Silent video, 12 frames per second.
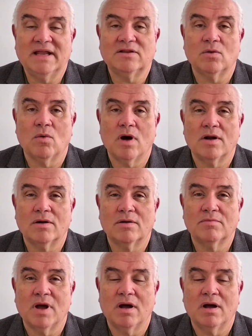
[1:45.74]
make the
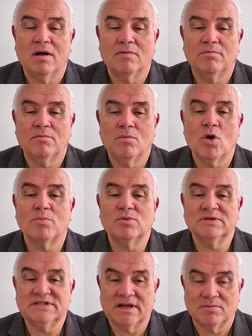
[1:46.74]
water more
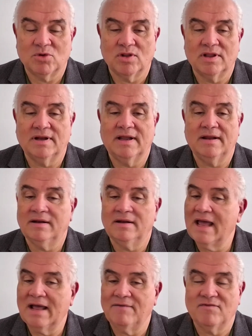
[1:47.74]
presentable
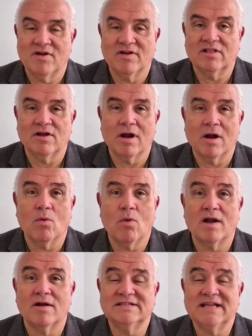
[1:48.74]
and very clear. Our
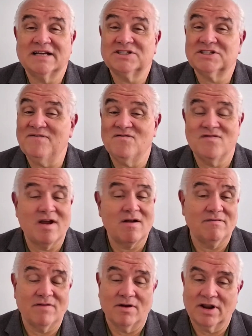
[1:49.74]
water is actually
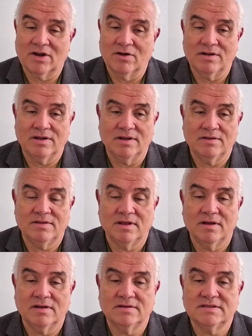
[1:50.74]
very, very good.
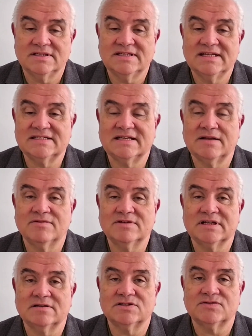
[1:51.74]
The testing
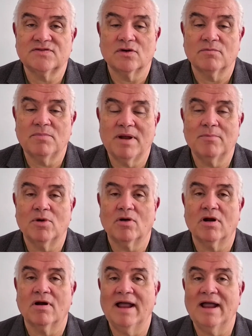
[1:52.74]
results for
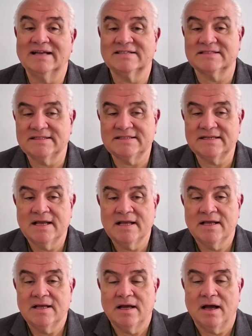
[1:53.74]
Pembroke are excellent.
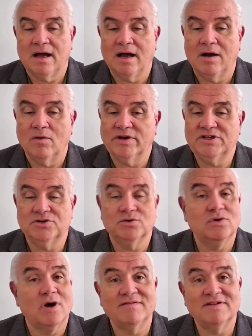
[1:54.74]
We
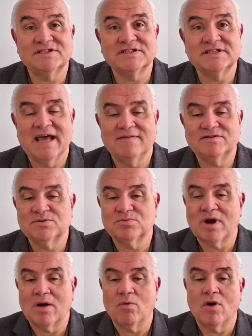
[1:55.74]
do obviously have
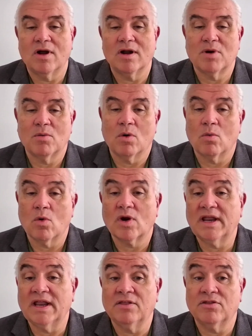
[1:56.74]
some brown water, but we're
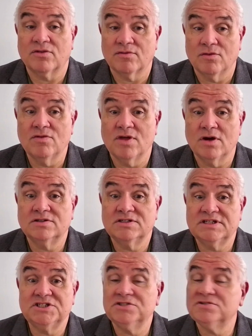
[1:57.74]
working through
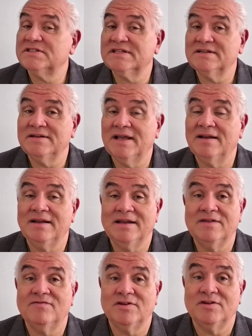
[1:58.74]
those issues, and
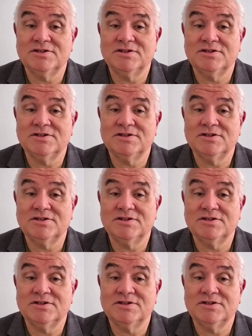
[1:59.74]
in the